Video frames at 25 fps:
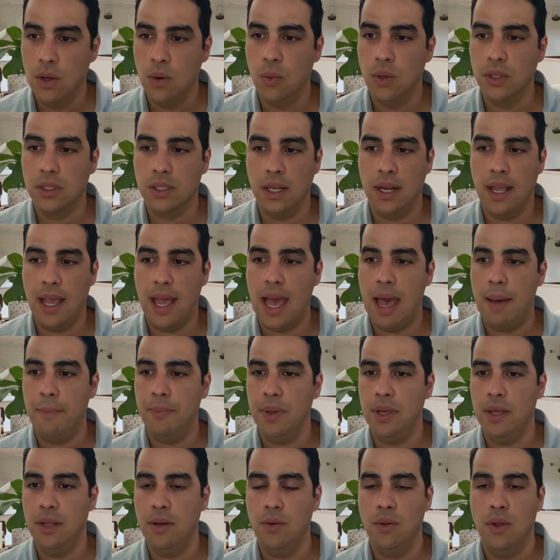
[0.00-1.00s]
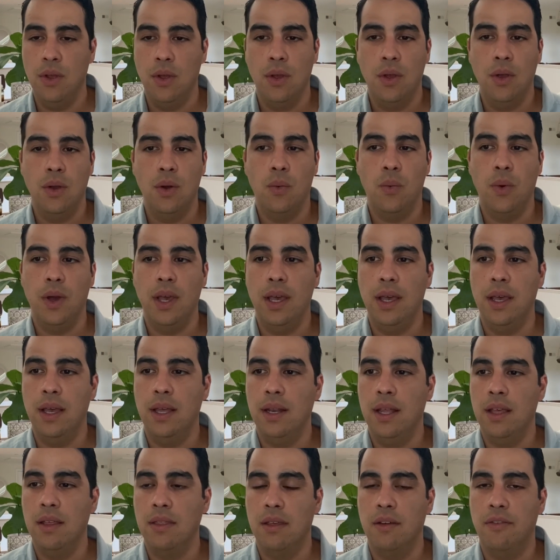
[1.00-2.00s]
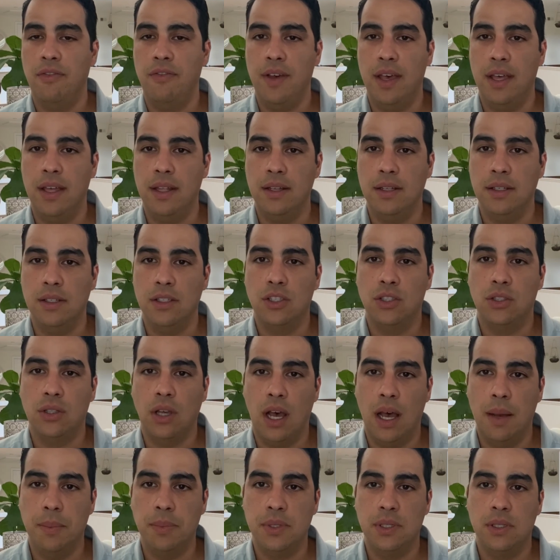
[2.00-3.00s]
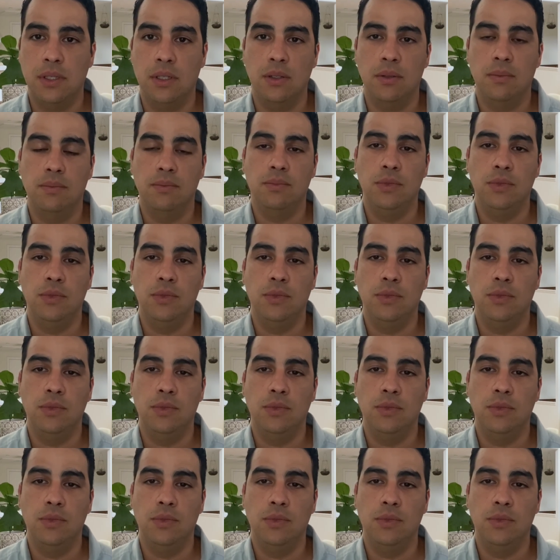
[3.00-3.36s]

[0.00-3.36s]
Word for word: What's going to happen when the Fed stops,